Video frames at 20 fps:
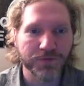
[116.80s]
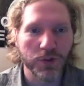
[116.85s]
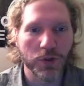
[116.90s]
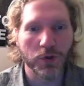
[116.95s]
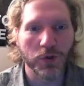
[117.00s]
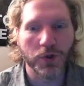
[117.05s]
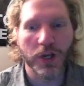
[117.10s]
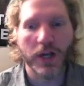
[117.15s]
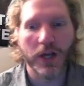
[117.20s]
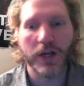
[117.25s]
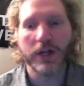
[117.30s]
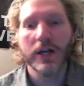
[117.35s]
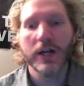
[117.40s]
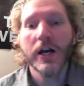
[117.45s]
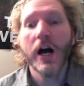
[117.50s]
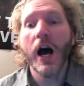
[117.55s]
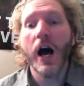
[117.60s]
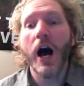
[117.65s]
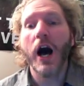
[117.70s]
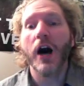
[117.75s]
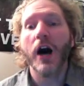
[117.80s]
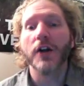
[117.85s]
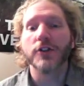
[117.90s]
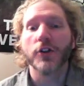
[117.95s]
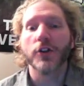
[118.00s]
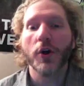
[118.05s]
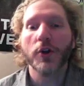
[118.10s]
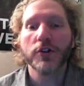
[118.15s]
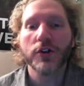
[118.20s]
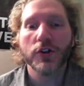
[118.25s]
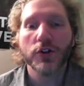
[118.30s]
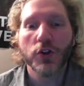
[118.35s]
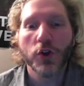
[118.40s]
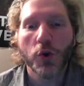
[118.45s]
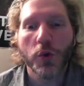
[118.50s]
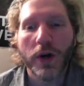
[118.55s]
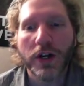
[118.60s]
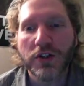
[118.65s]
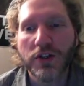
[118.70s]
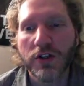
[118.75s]
Okay, so those are the
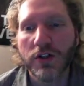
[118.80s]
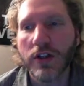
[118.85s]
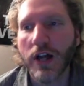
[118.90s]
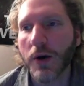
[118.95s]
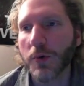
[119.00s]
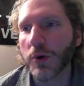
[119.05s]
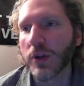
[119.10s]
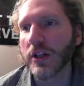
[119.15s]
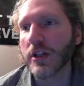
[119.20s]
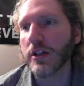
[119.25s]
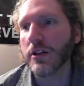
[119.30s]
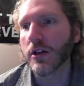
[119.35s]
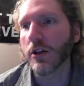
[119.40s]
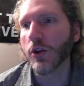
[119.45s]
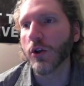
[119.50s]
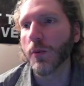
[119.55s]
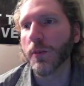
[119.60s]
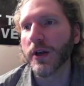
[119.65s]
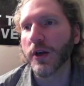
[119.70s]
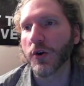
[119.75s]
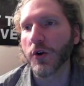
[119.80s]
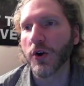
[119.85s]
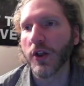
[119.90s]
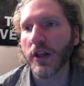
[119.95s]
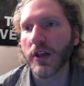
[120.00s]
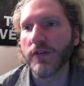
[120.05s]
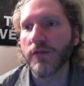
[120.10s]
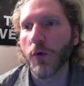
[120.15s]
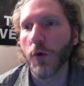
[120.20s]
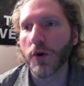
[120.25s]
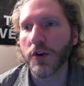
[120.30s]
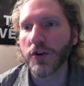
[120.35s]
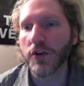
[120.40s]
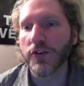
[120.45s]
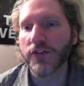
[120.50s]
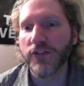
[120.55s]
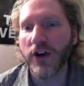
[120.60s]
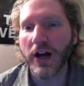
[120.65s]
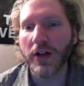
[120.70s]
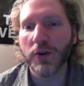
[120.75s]
2 questions I'll release a little bit early for
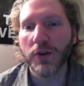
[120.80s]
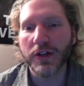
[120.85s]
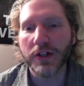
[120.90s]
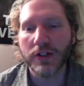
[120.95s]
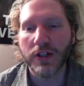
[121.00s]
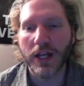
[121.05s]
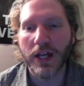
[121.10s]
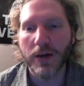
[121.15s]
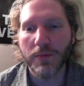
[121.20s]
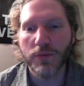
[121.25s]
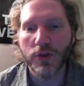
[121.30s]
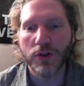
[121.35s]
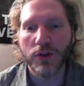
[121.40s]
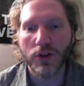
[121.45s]
your final exam.